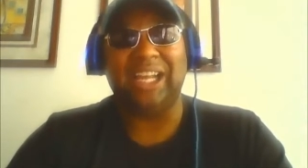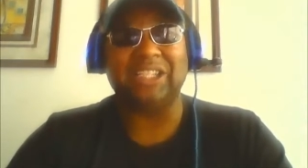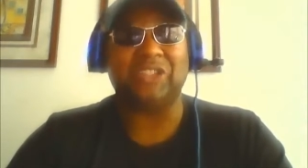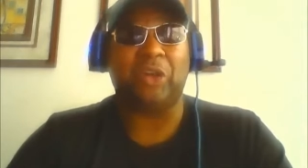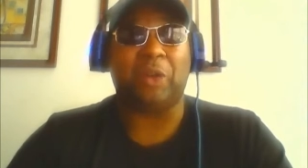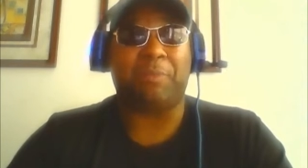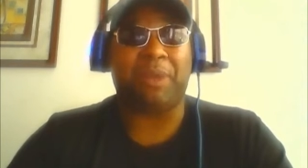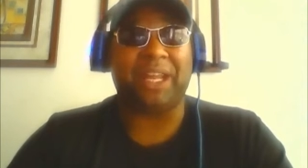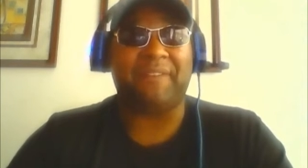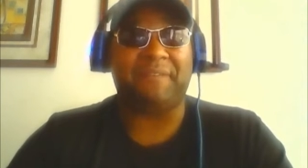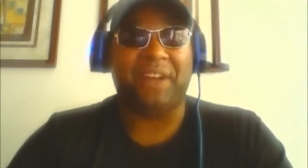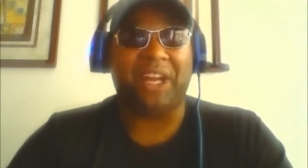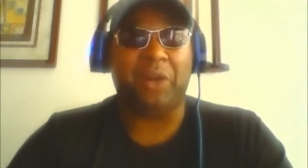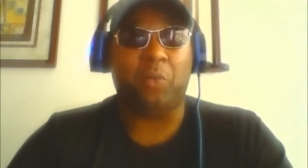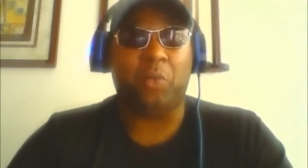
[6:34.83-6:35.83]
is going to play
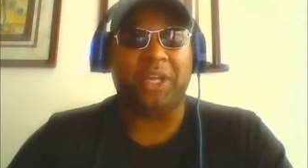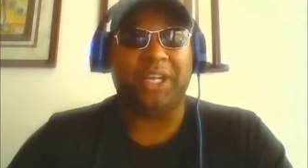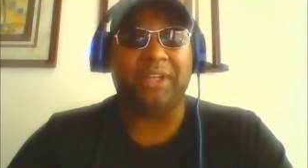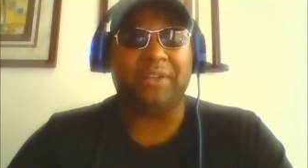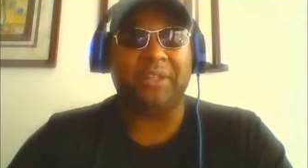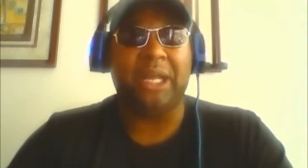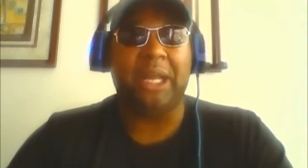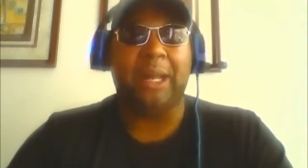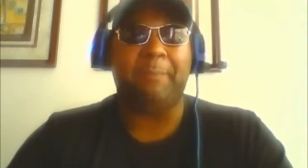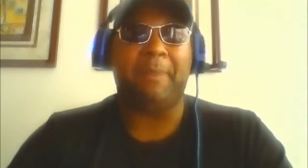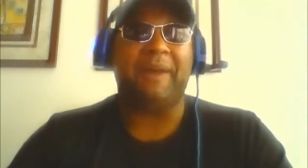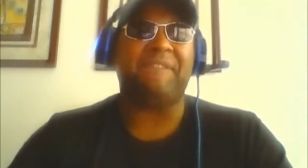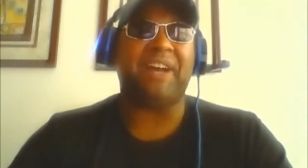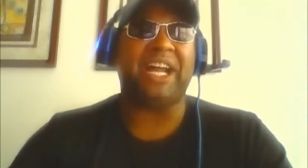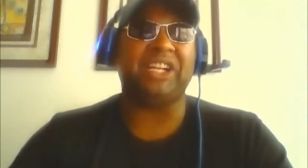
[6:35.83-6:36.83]
very well.
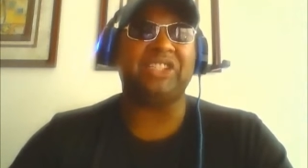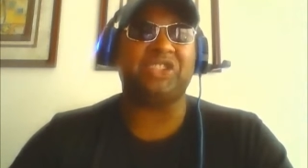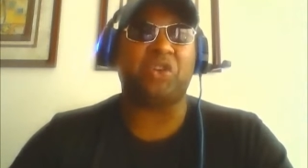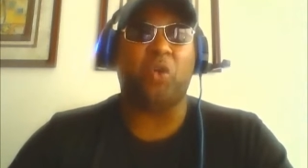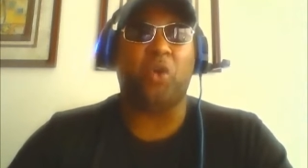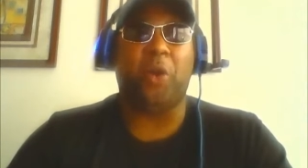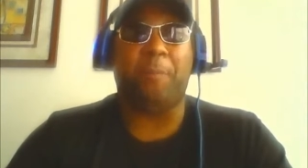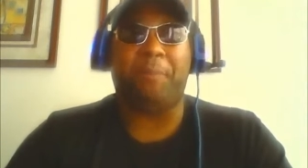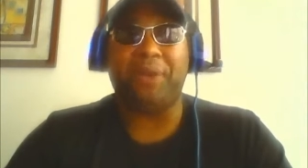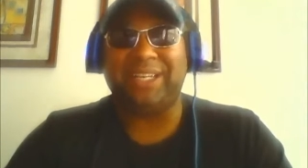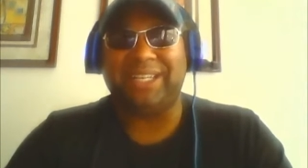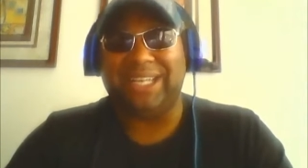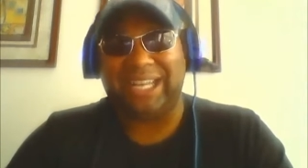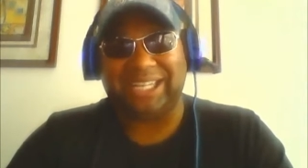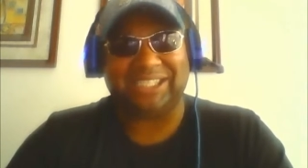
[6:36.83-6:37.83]
My final score
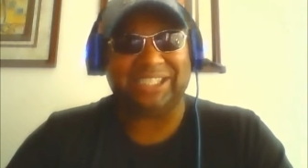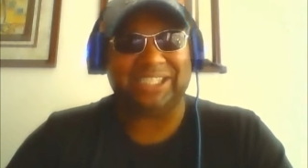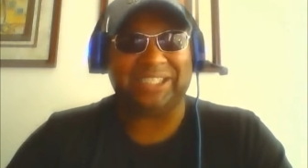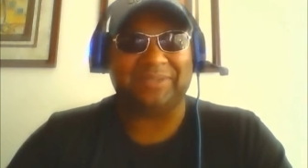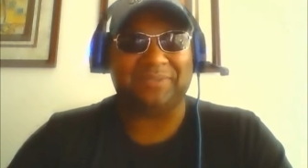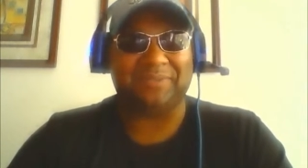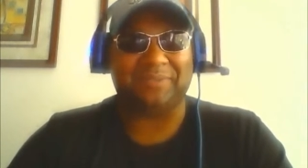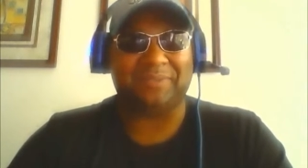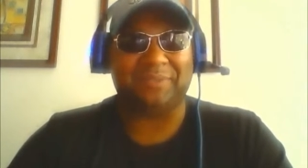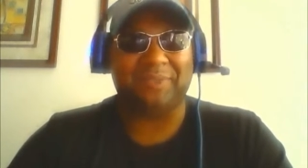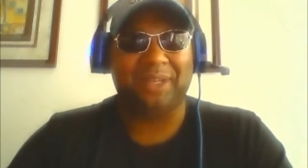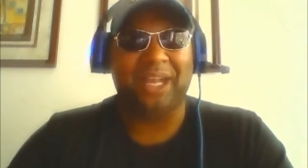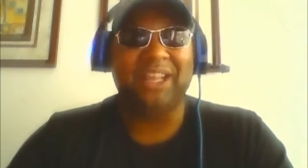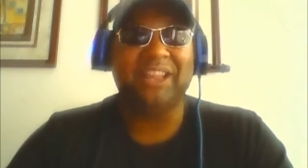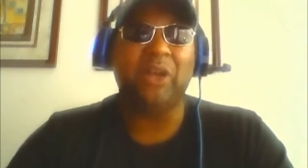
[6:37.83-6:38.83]
prediction.
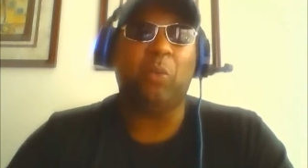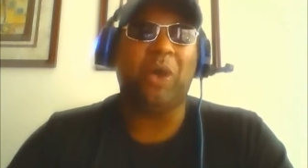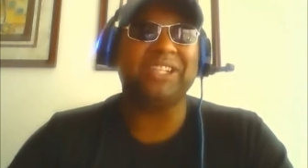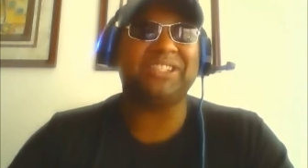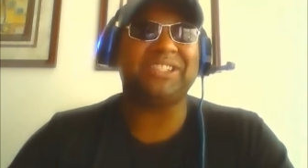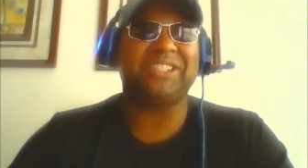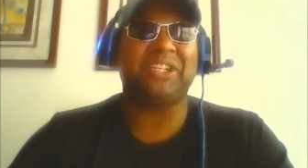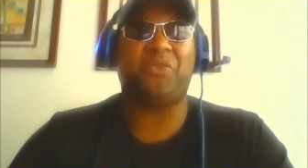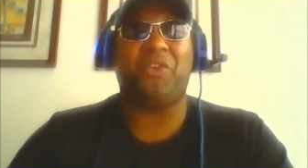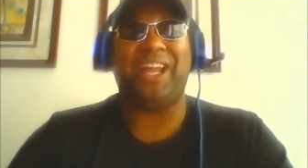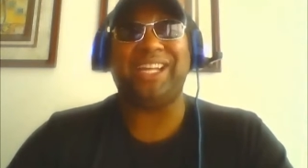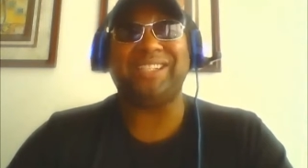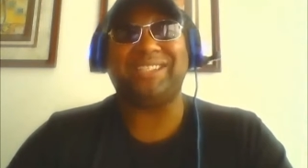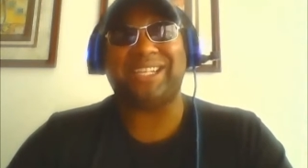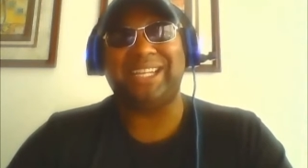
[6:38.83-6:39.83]
The Washington
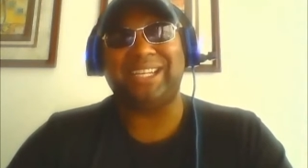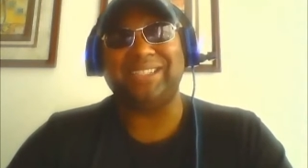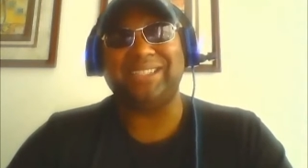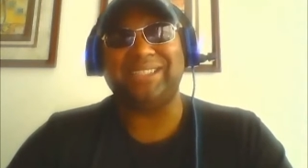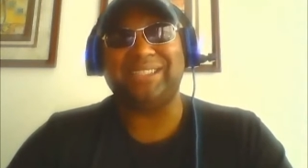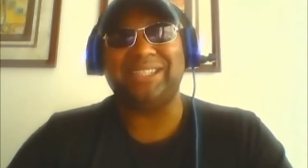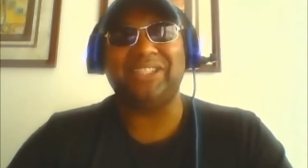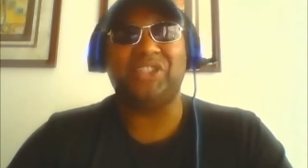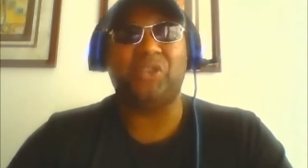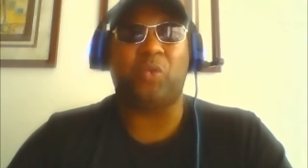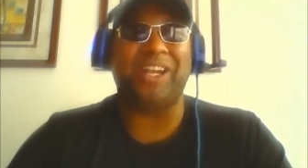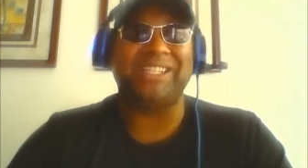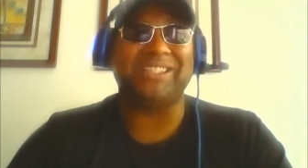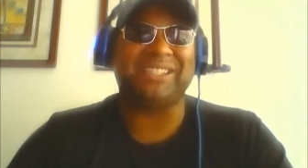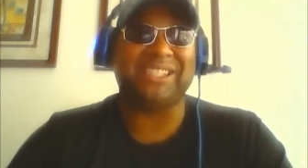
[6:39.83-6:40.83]
Redskins
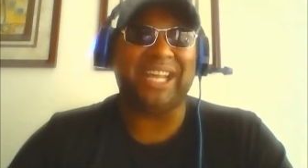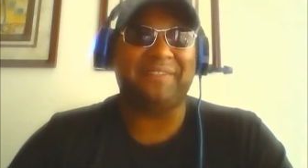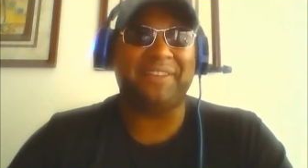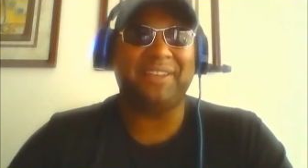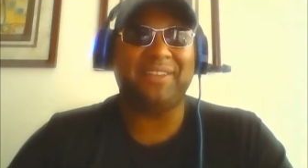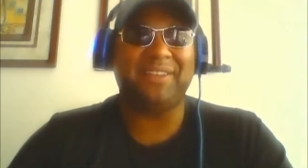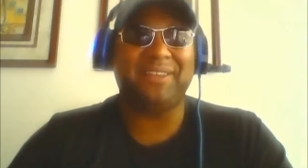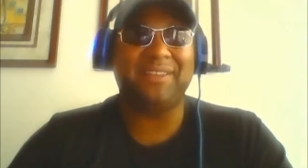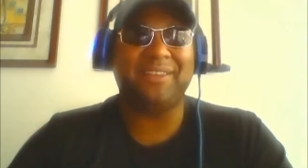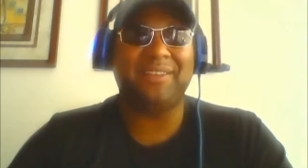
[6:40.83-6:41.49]
27.